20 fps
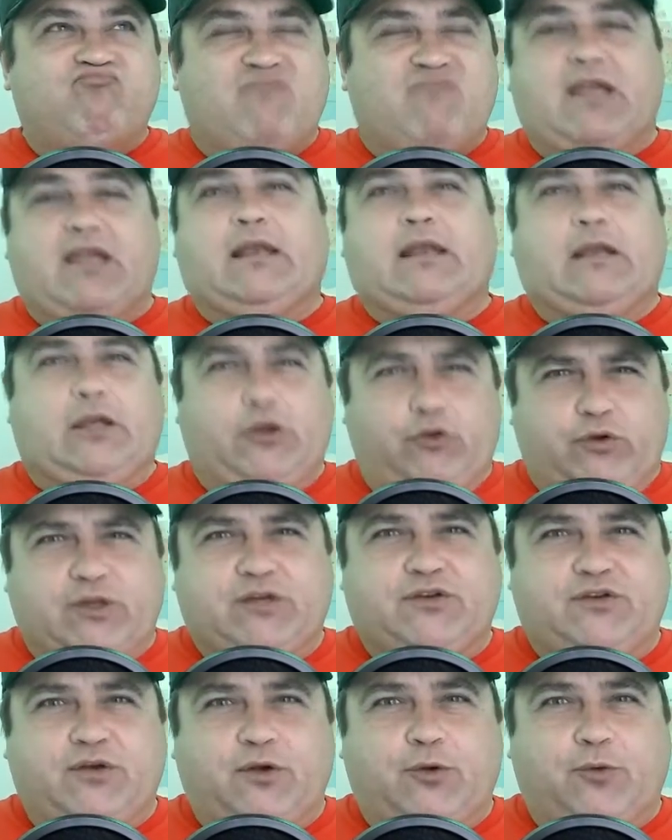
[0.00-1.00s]

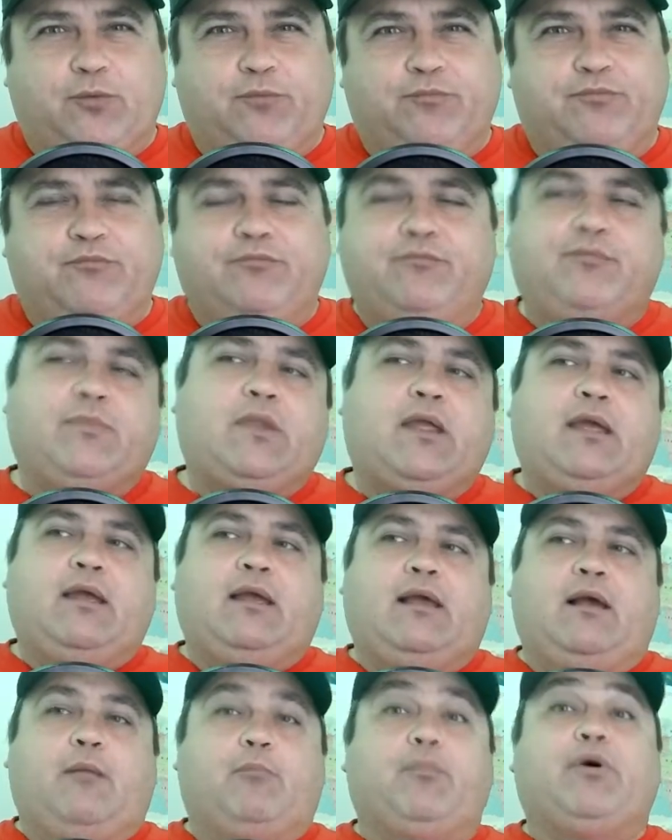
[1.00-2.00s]
alluded to.
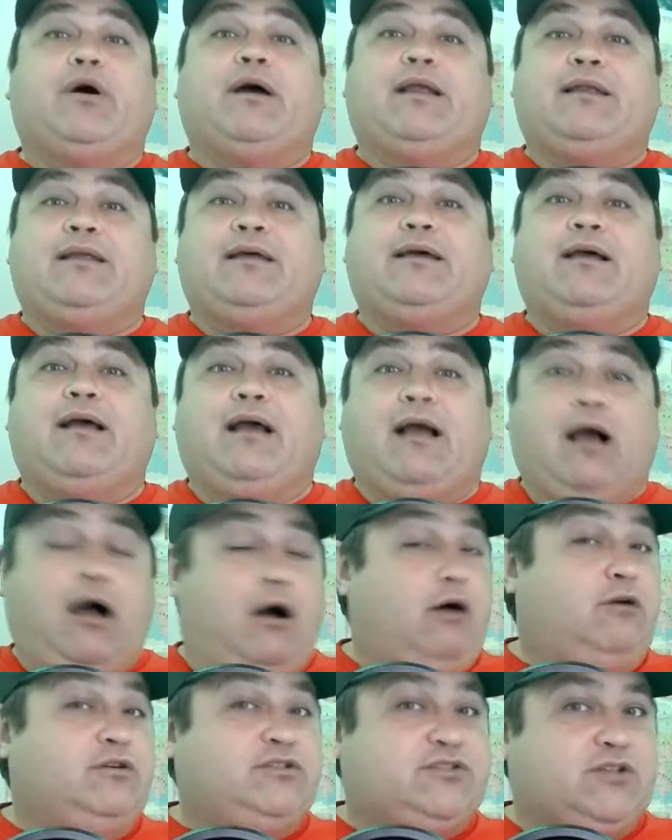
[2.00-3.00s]
But
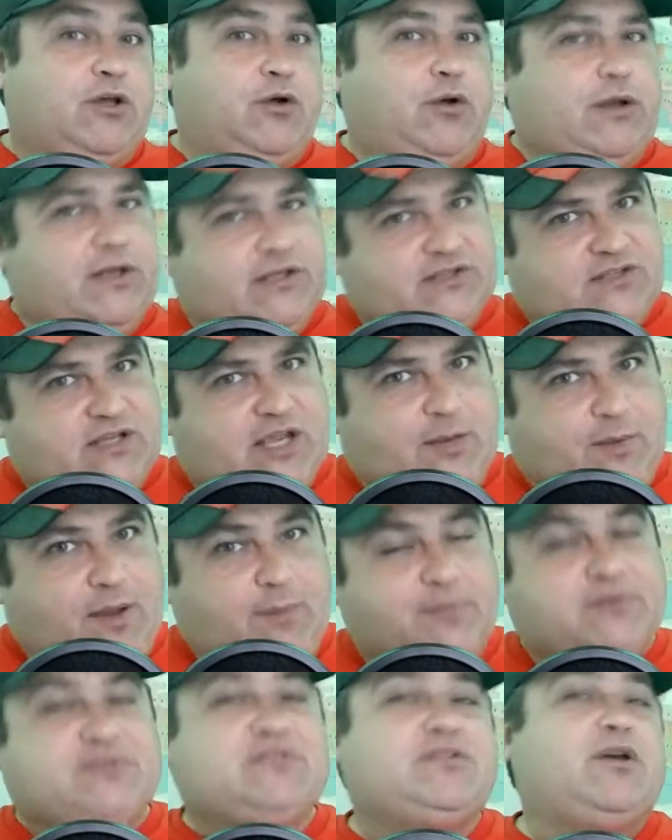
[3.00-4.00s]
also in the same
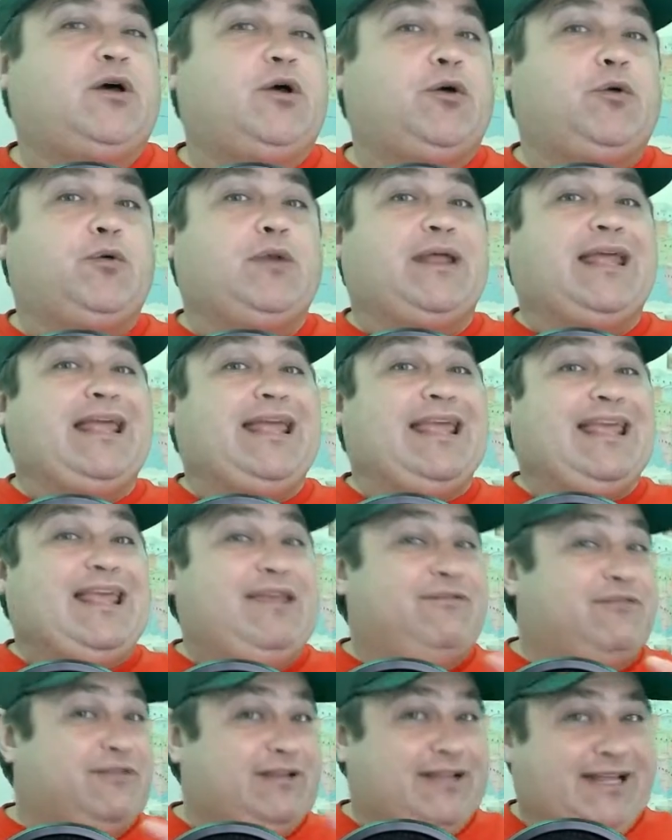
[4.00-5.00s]
episode,
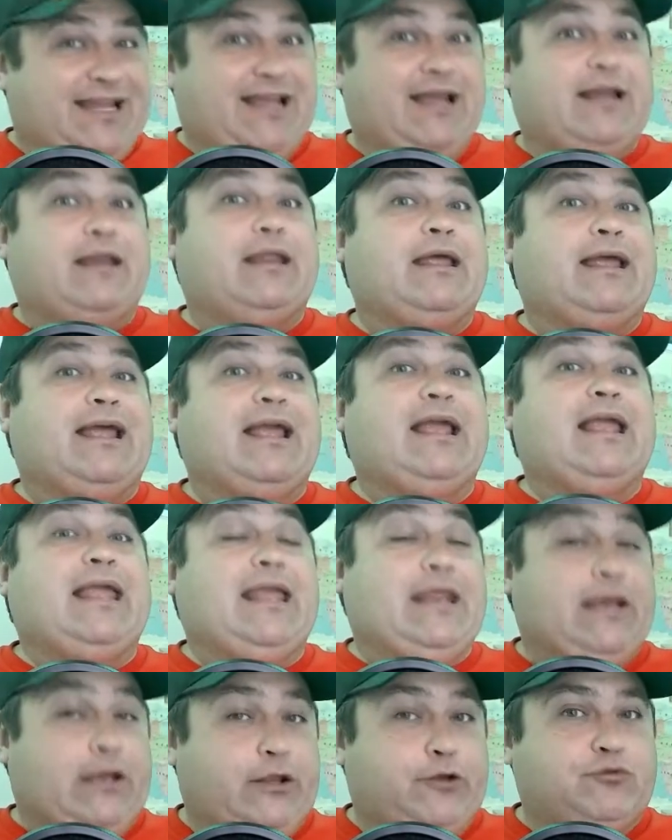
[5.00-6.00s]
Evil-Lyn
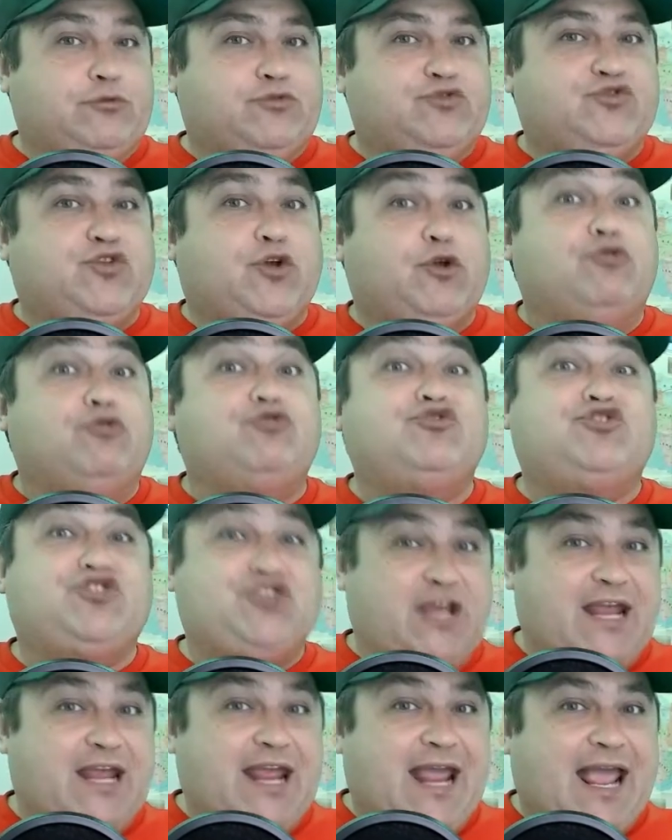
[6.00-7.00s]
alludes to
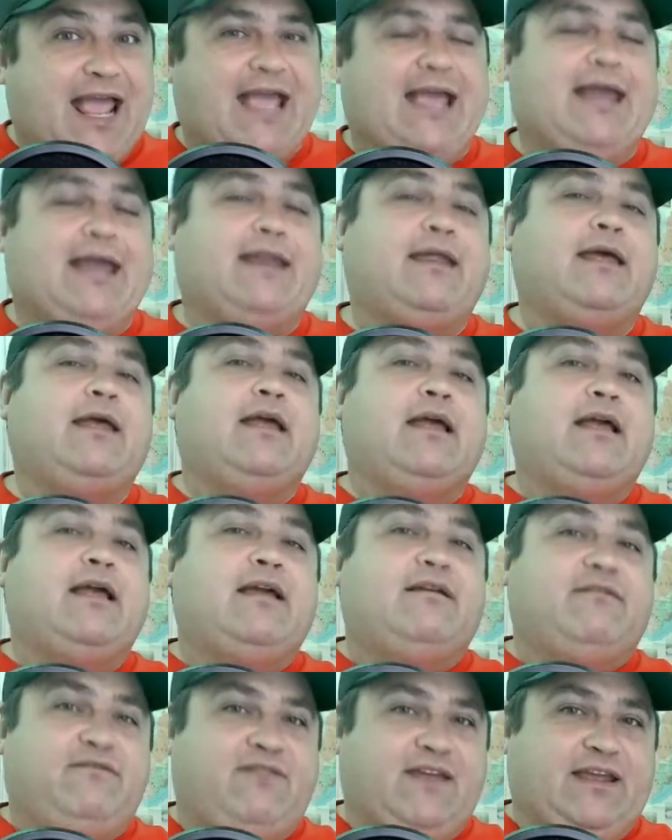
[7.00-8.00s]
she had
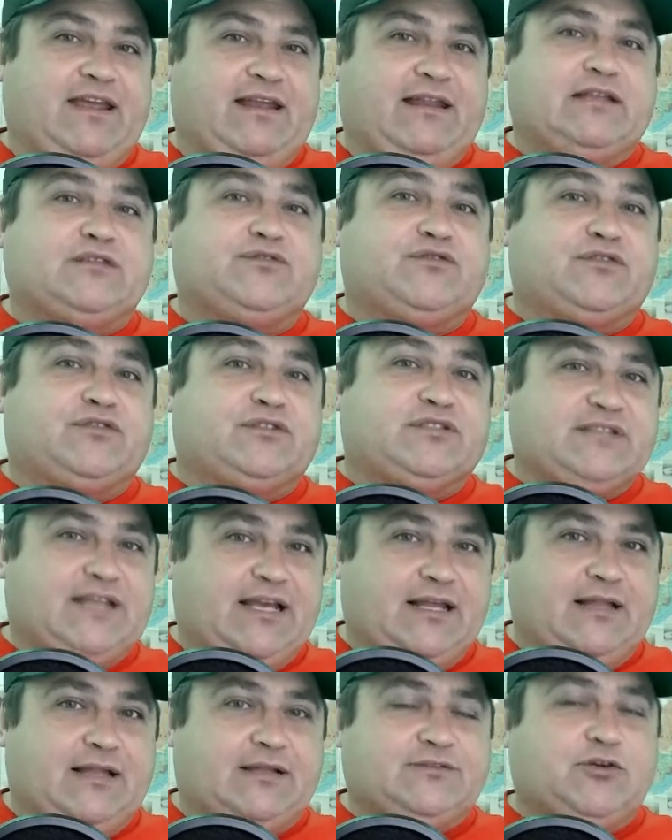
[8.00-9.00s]
feelings for
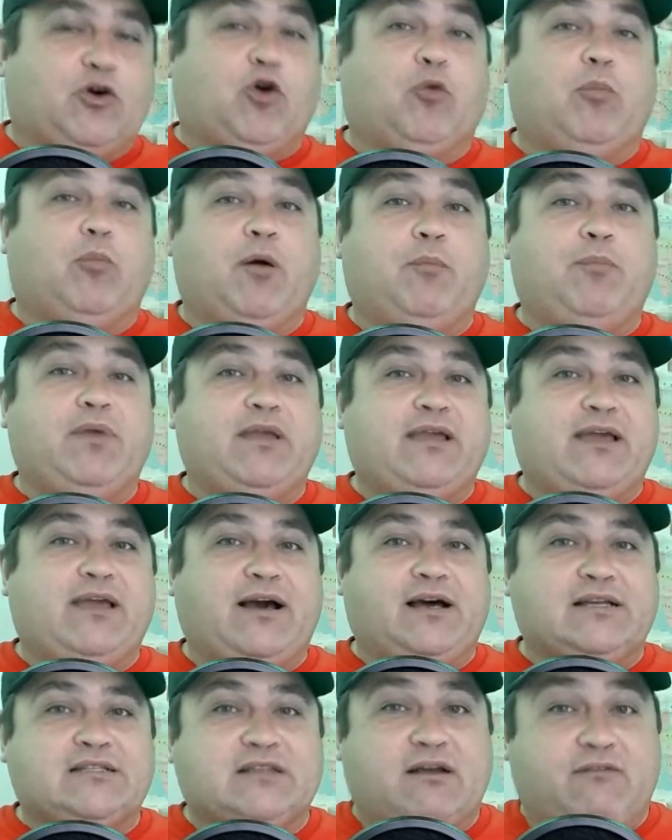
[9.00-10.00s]
Skeletor, but
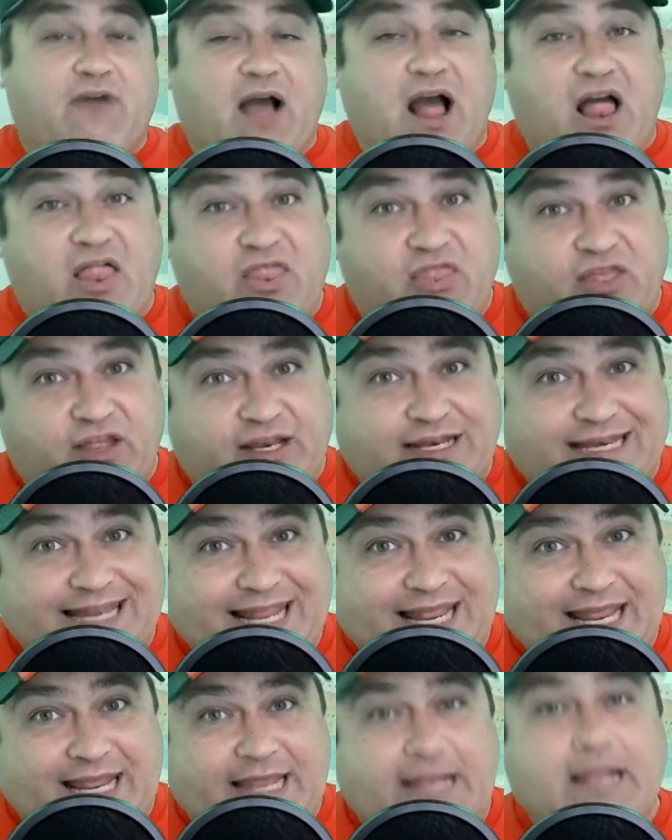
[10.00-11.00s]
because of uh, the
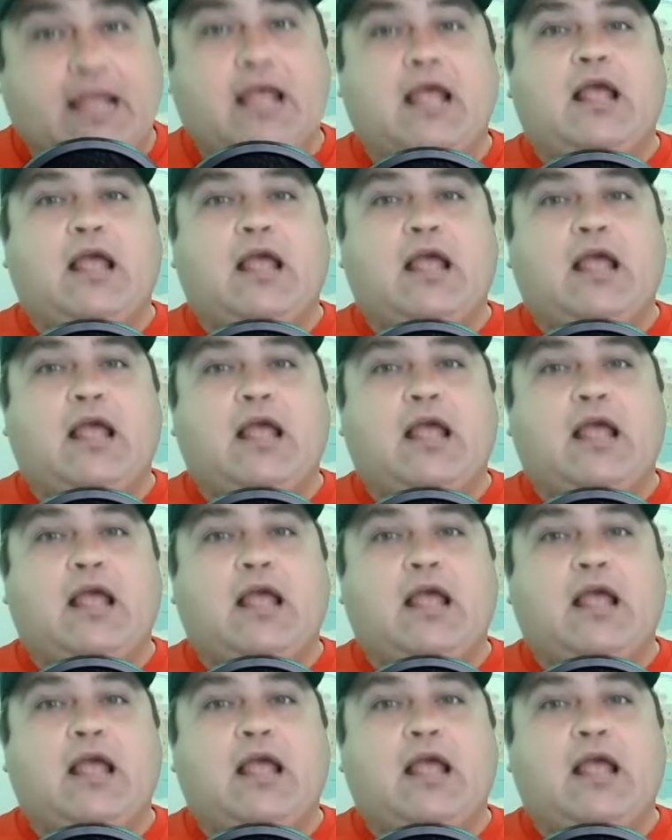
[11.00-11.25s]
D,